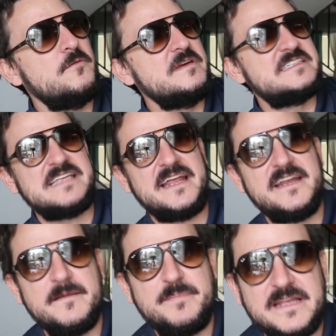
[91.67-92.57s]
We set
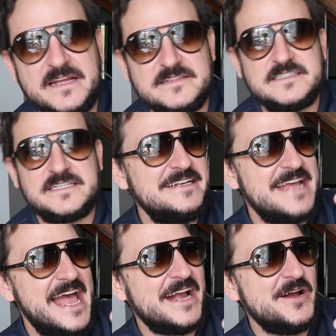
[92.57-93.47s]
it up against a
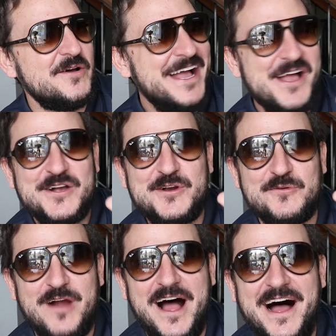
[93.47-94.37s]
daggone
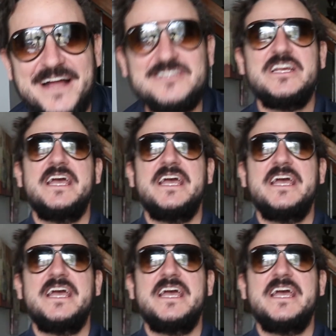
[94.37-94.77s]
garage